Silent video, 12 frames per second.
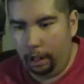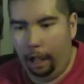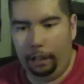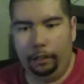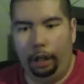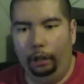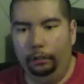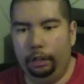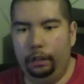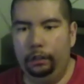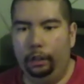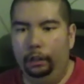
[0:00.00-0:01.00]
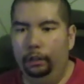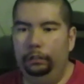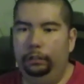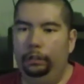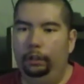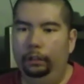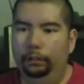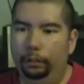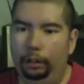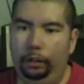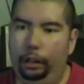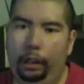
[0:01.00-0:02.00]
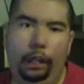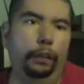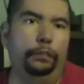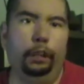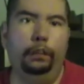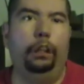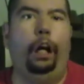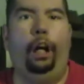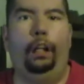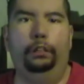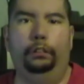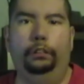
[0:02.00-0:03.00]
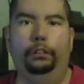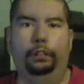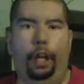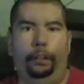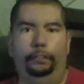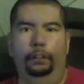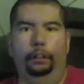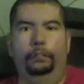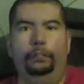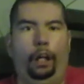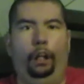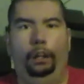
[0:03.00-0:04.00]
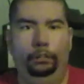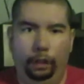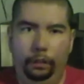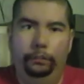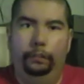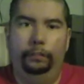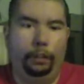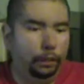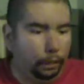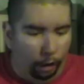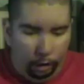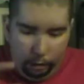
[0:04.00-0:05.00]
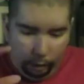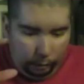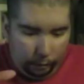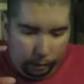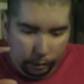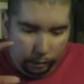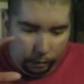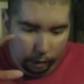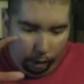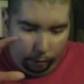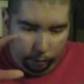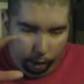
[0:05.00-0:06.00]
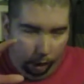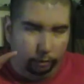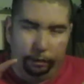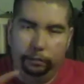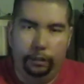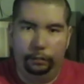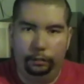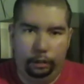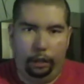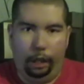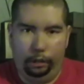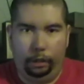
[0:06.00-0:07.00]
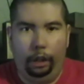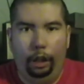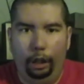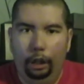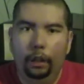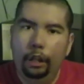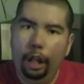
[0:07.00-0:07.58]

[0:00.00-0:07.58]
As always, though, if you don't want to hear me talk and ramble about all these movies, the list of all the films that I saw